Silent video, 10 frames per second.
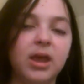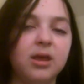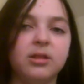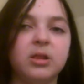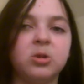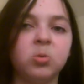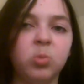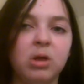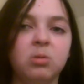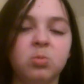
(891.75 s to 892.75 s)
and then they're
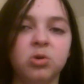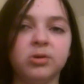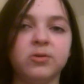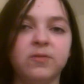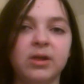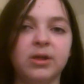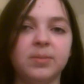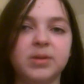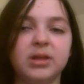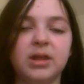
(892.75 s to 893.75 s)
well more
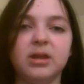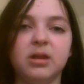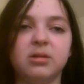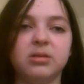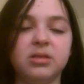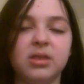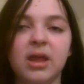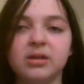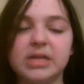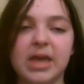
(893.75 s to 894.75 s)
developed and then
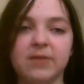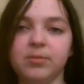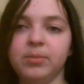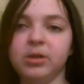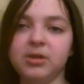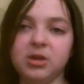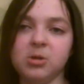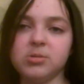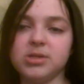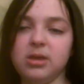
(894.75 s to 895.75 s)
than to have a million
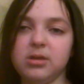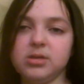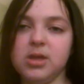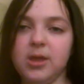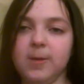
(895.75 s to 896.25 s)
OCs,